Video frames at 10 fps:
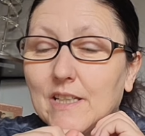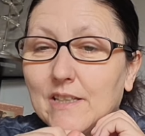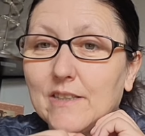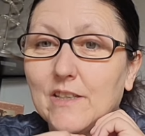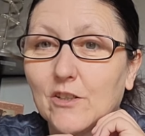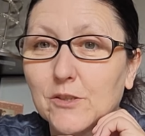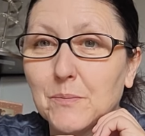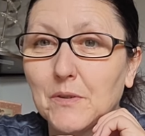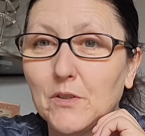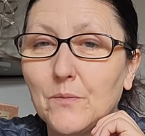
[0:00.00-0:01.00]
in the
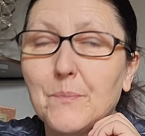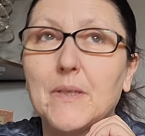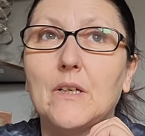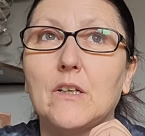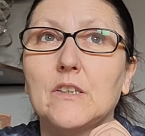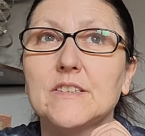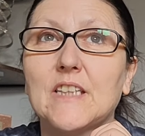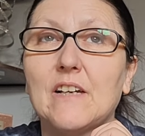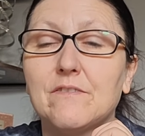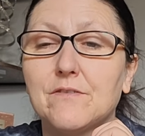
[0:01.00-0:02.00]
hospital
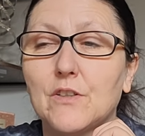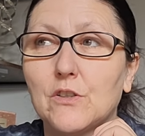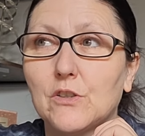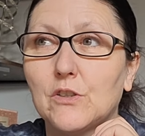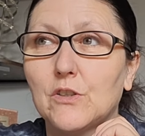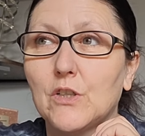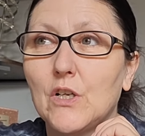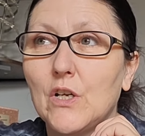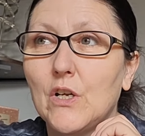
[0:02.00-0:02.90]
because I thought